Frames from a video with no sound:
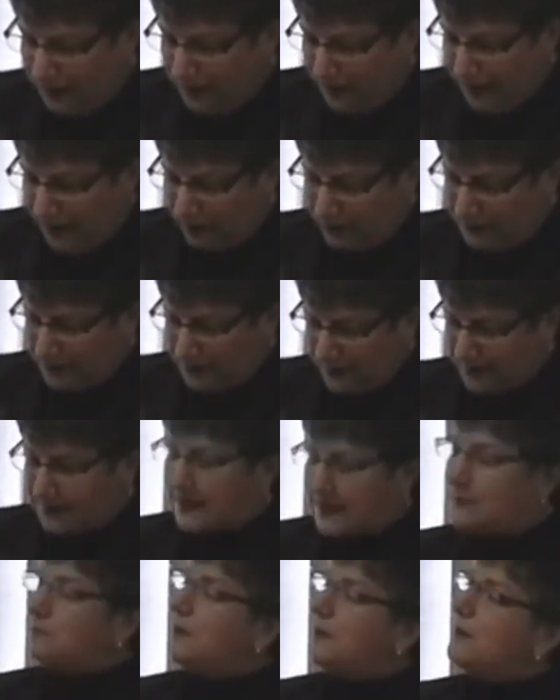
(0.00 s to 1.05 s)
Henri says
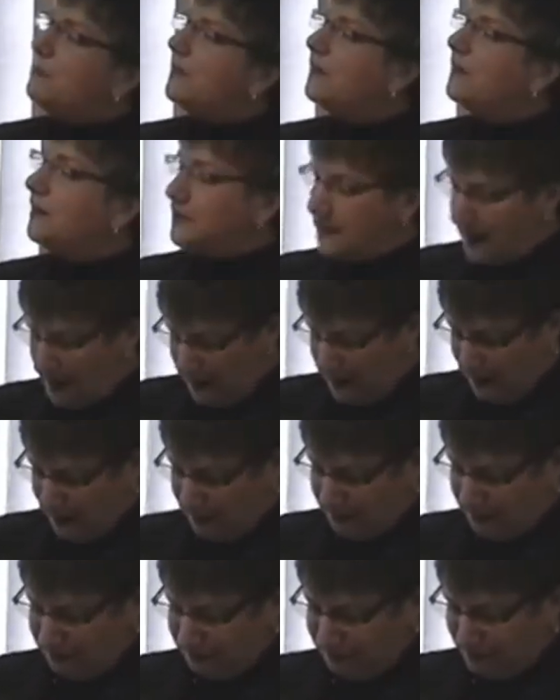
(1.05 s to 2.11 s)
that people are dying.
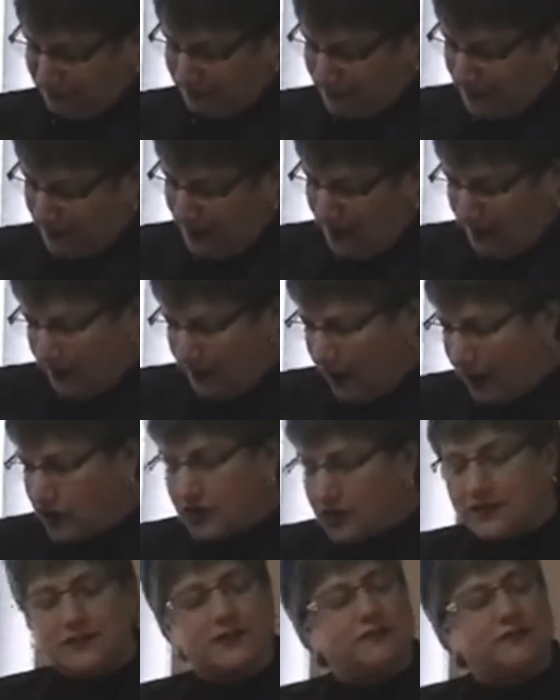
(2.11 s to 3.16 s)
Not
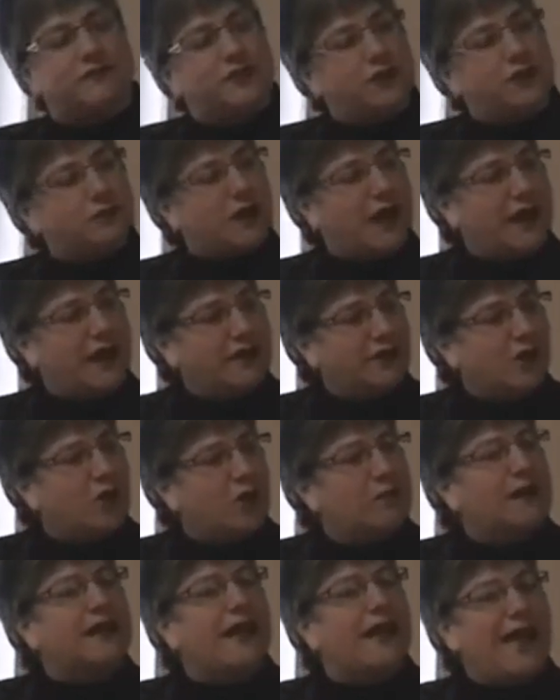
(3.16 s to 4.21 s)
just the few I know,
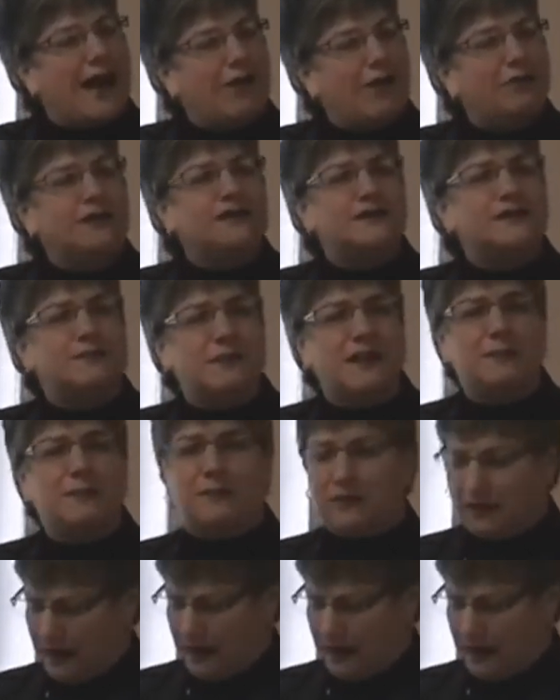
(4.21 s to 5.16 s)
but countless people